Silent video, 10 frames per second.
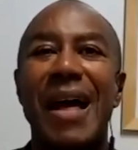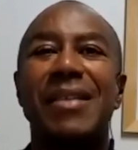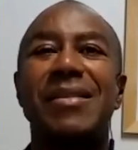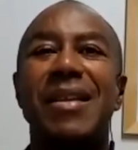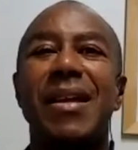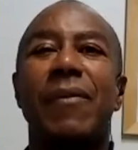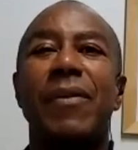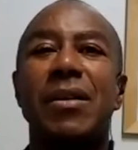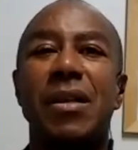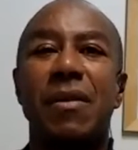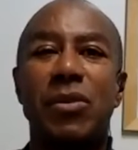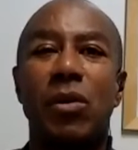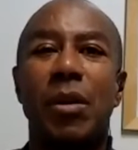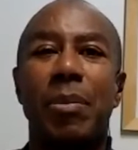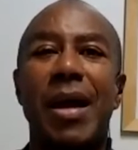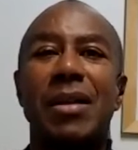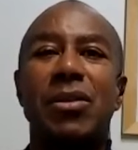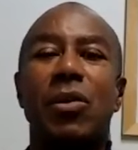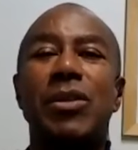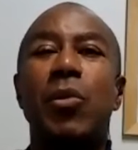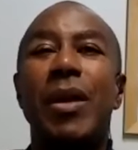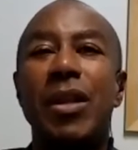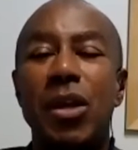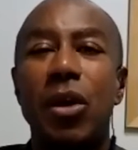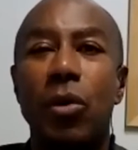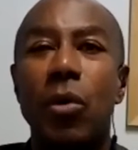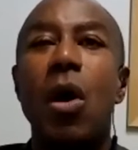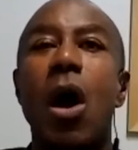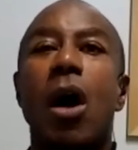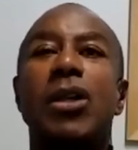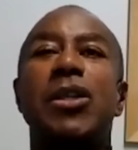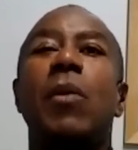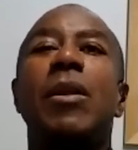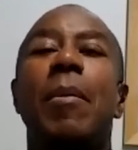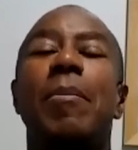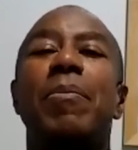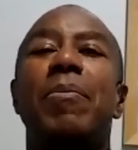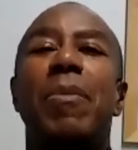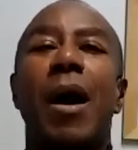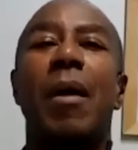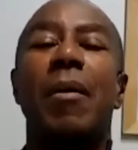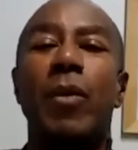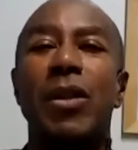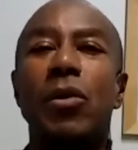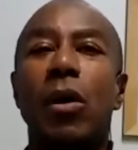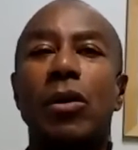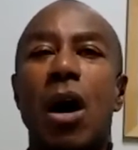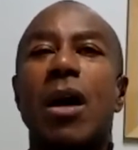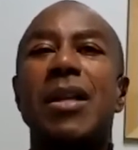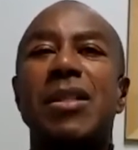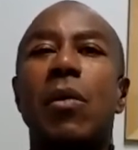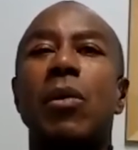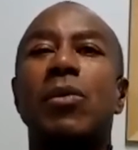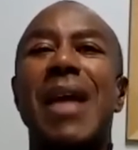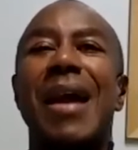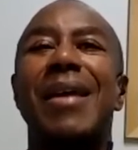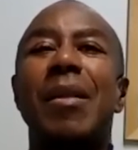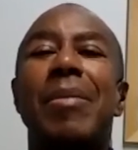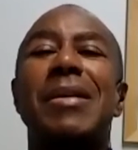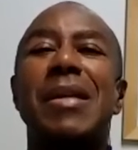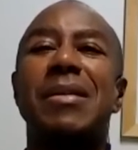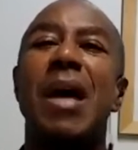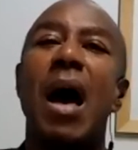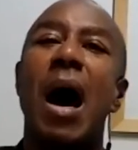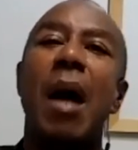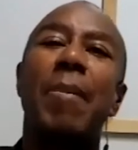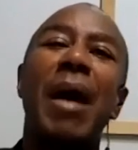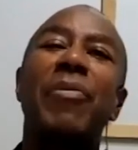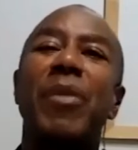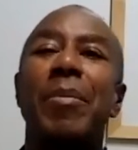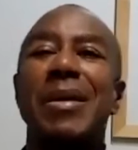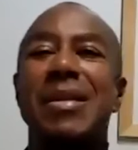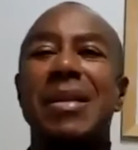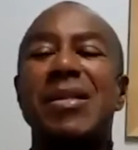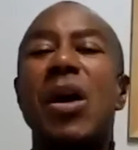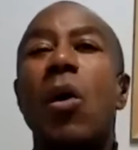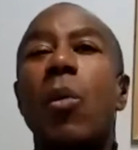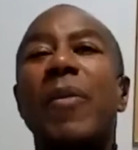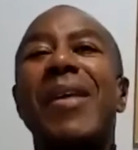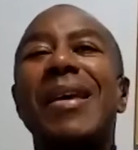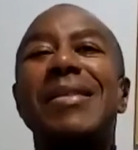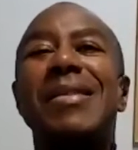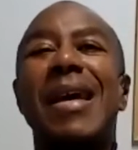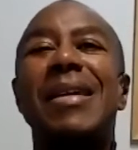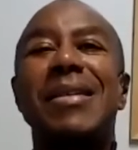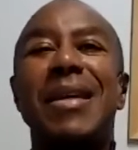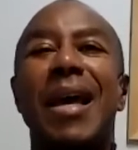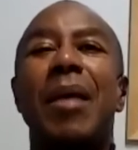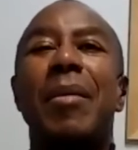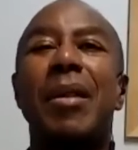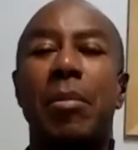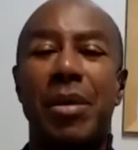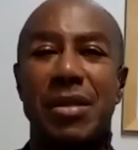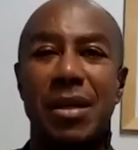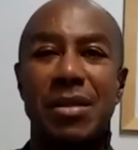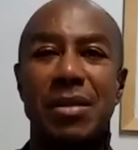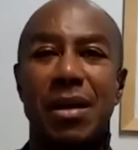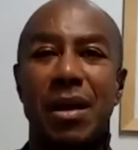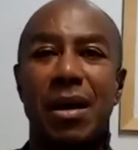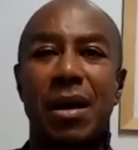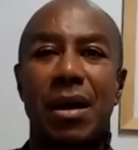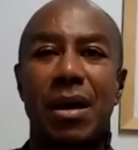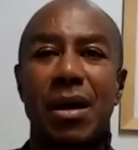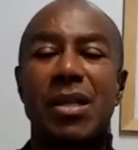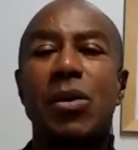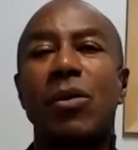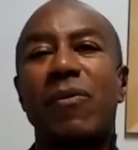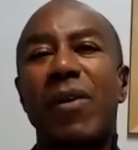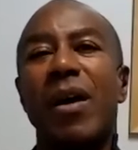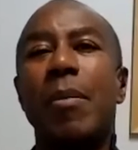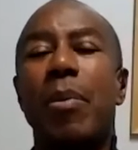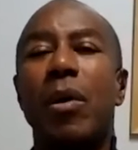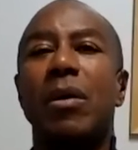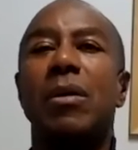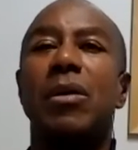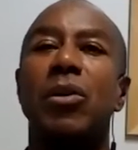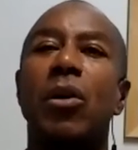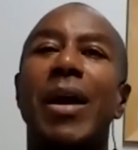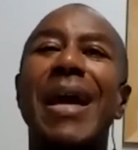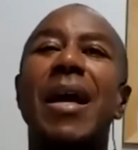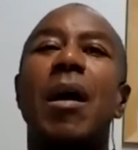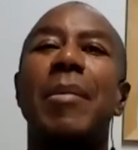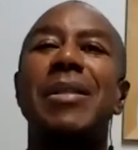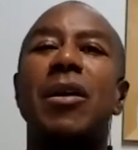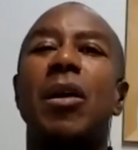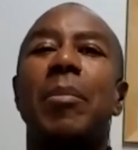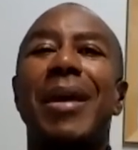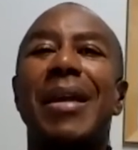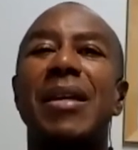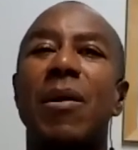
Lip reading: That's the definition of showing the plan. So it's when you are showing when you are talking to someone who's not in the business, about the business, with the intent to get them in the business. So it's very important. Your income is going to be in